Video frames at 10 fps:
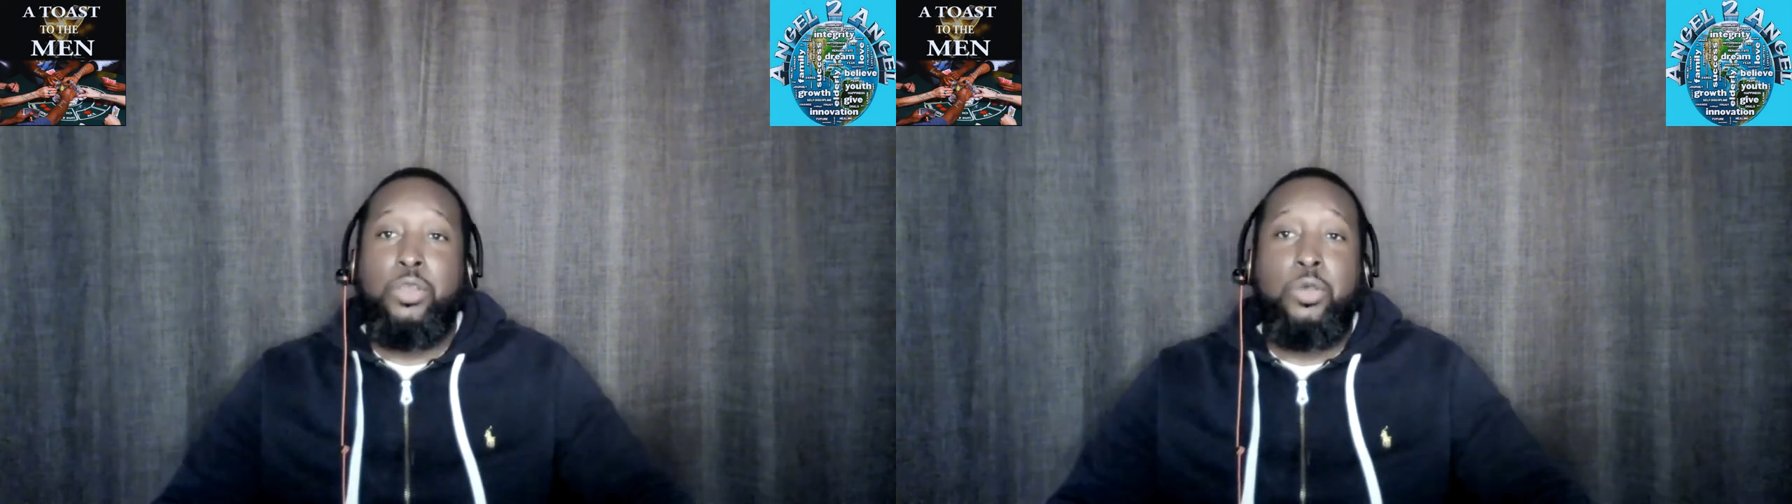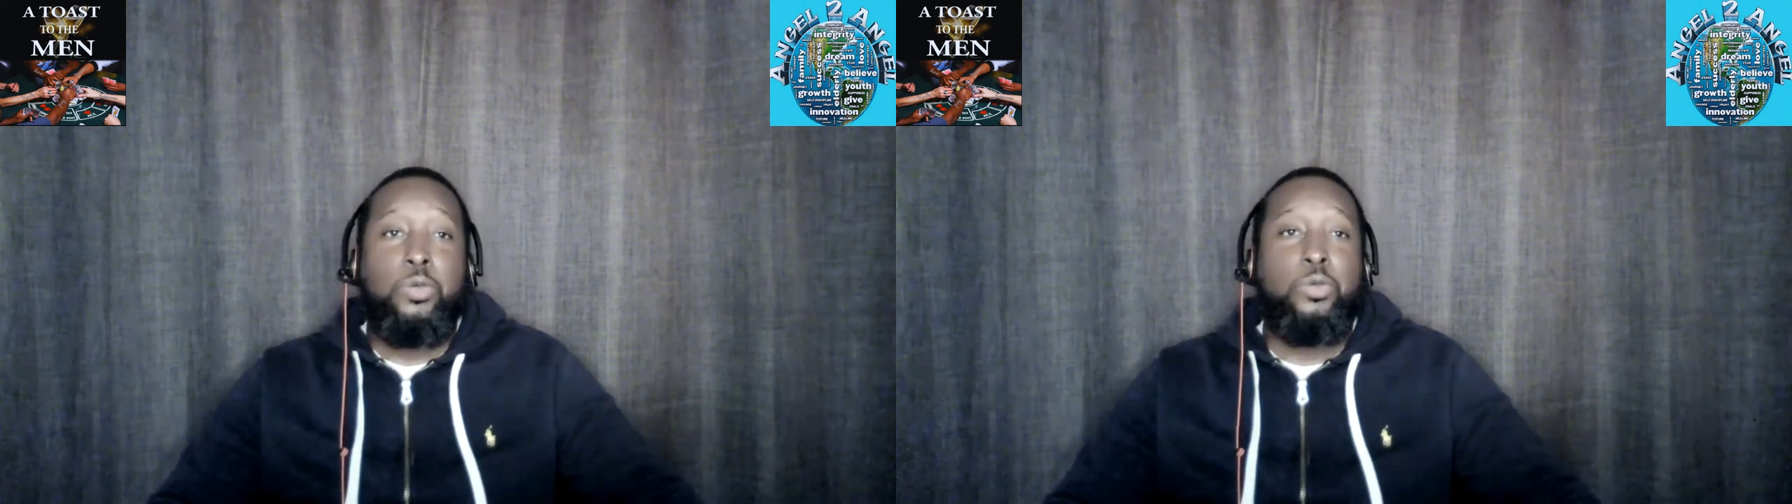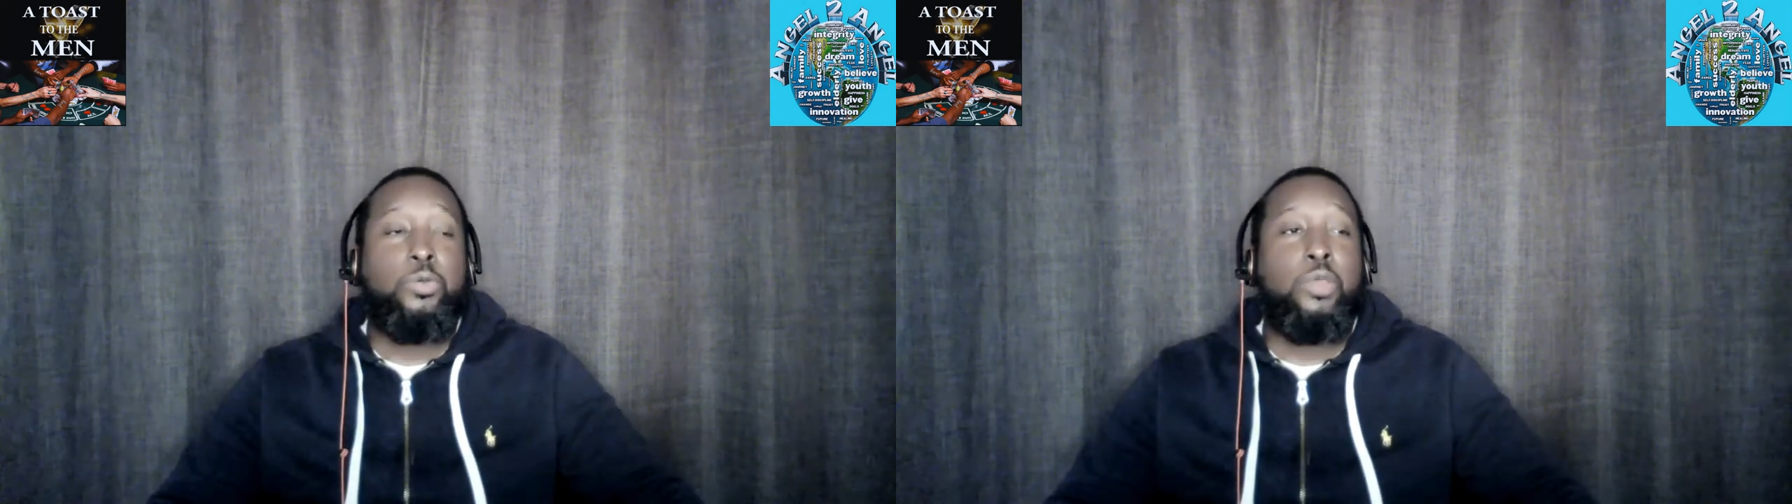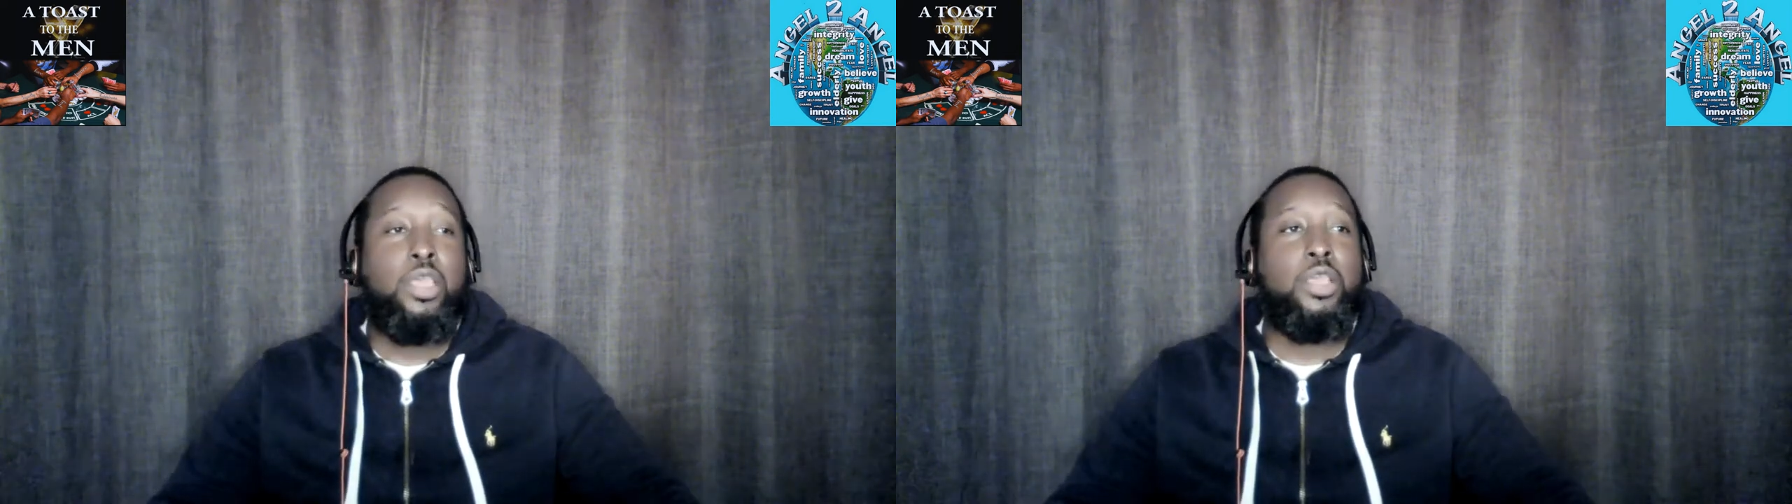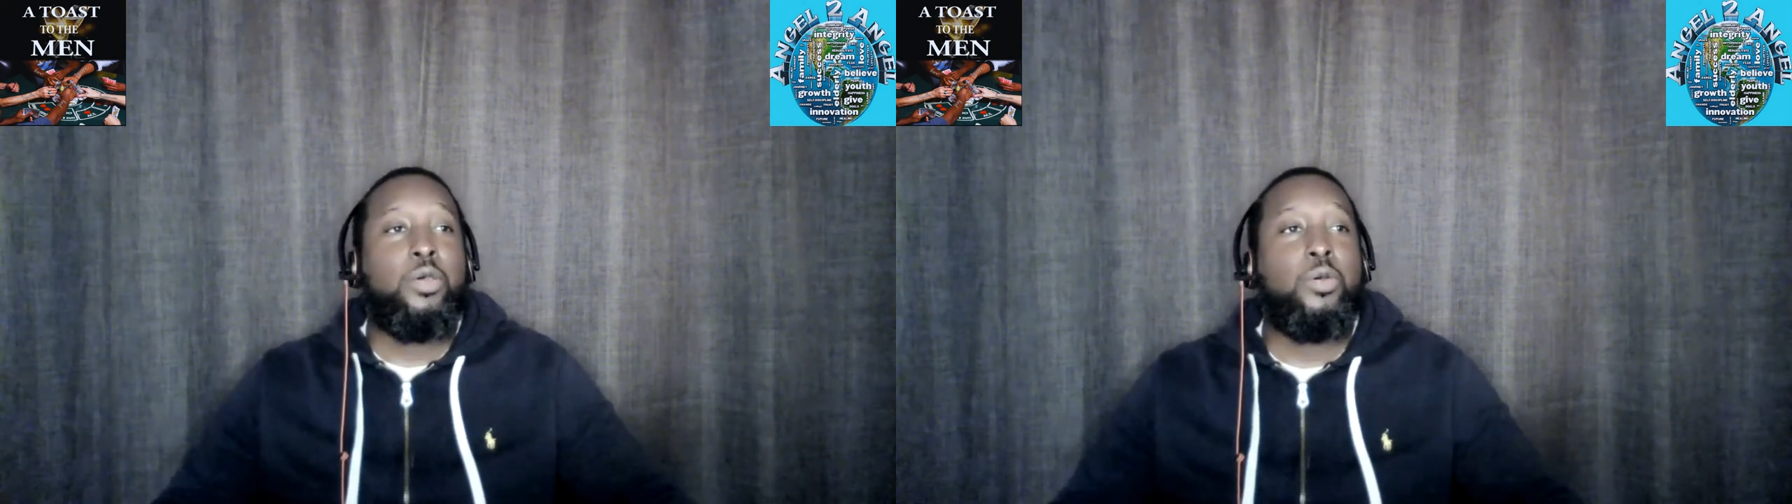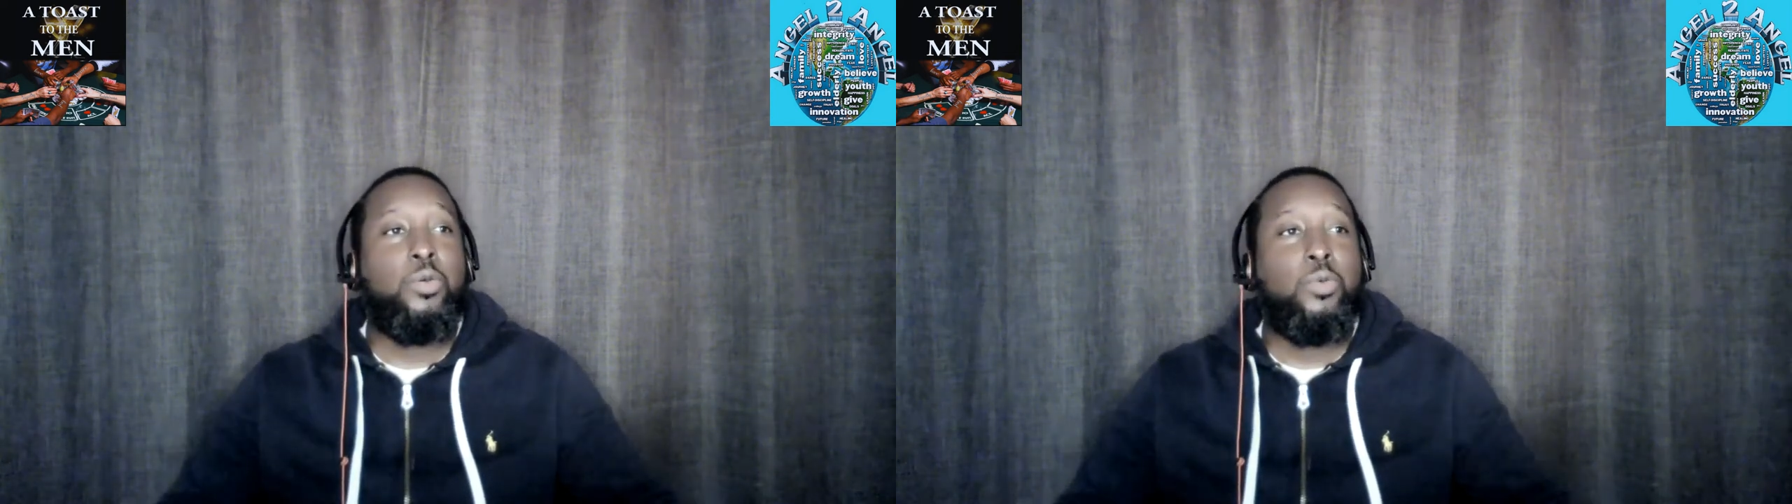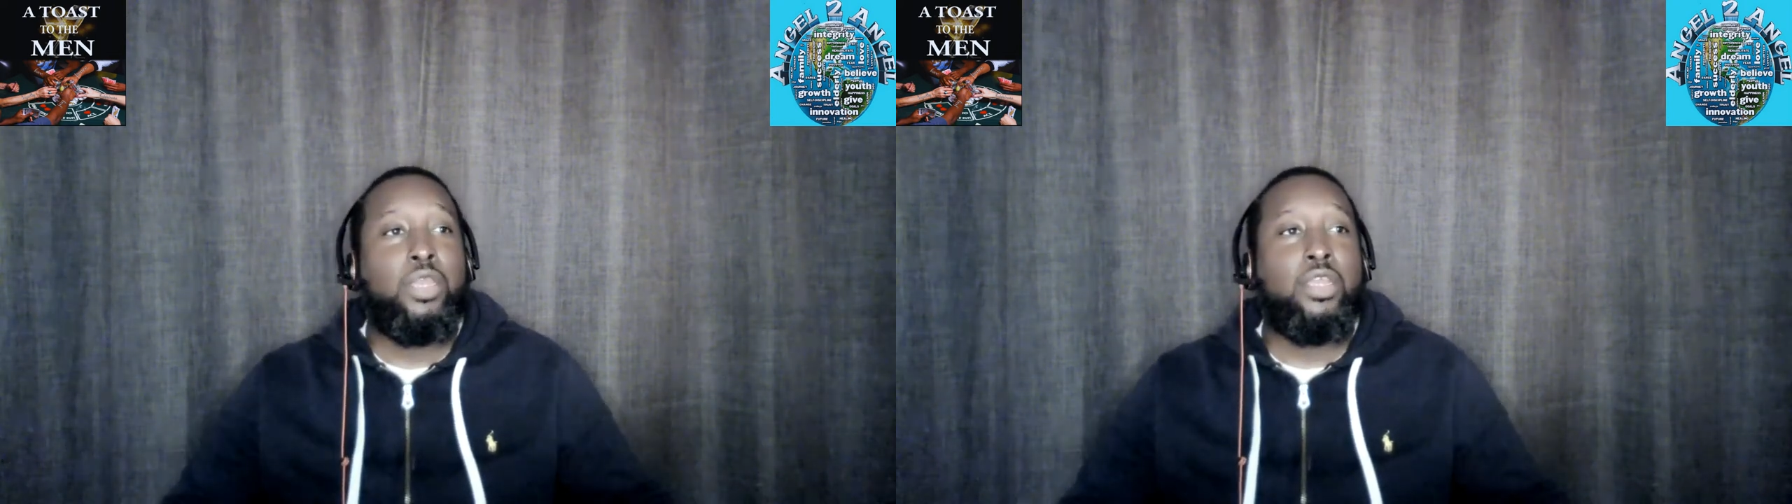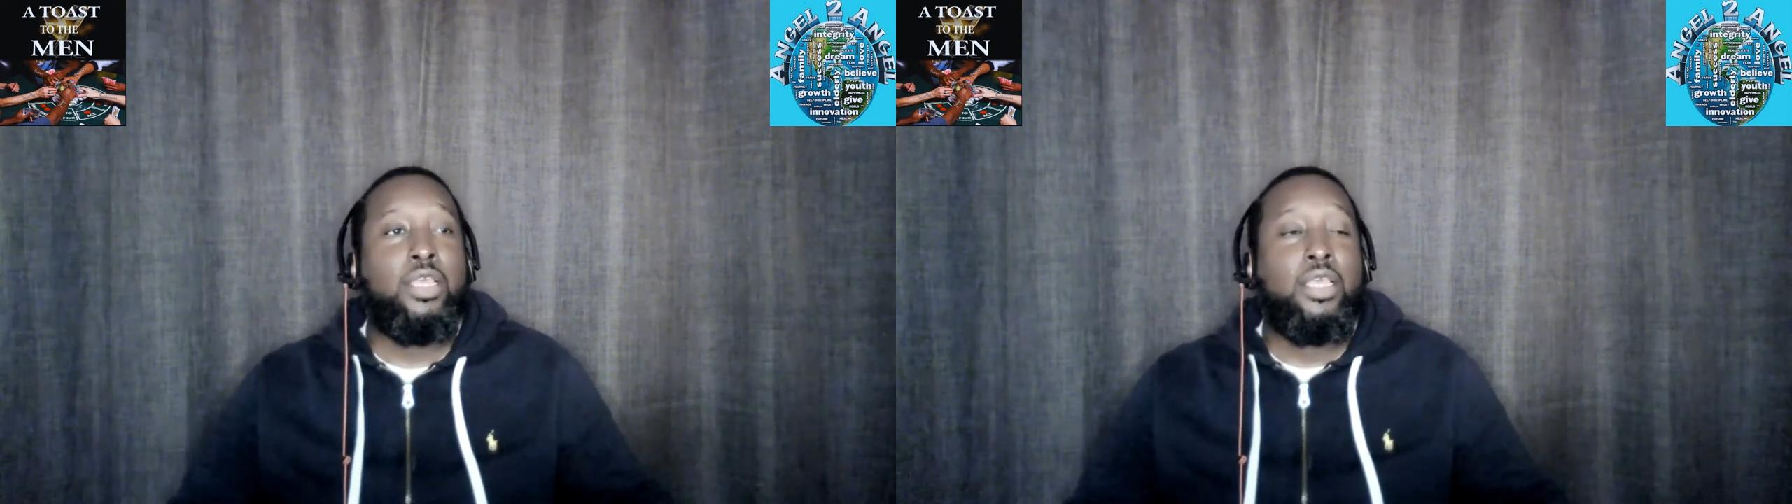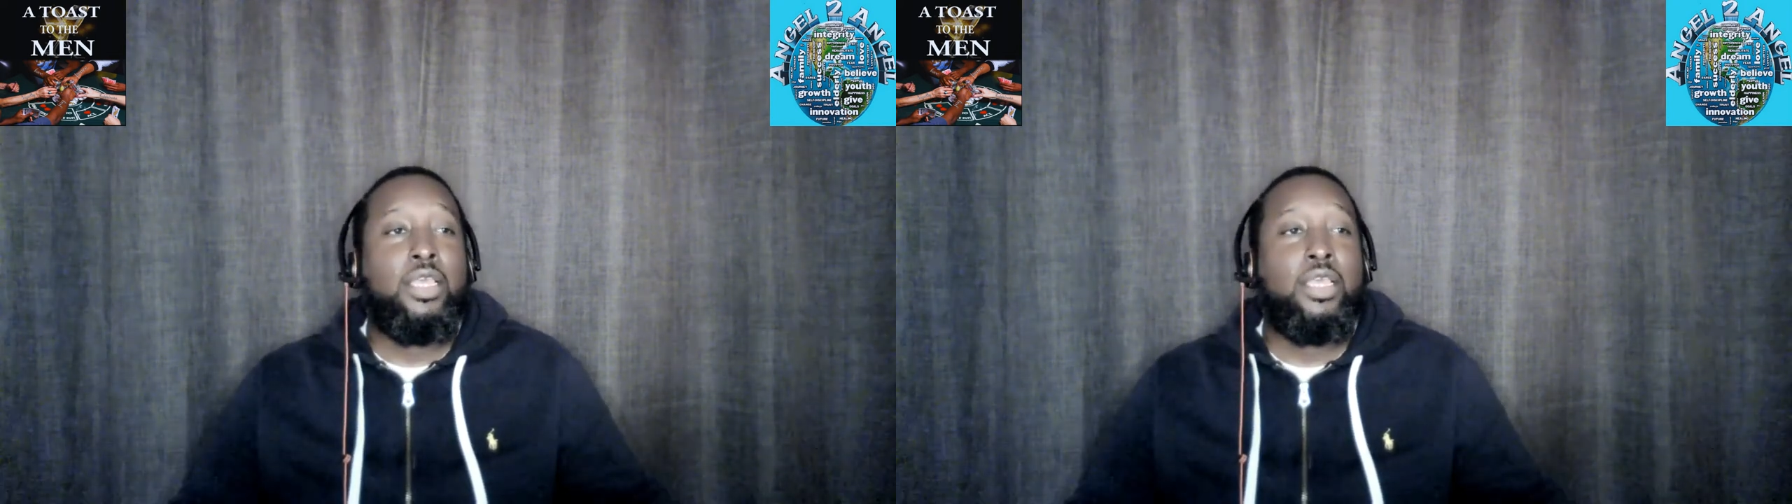know when to,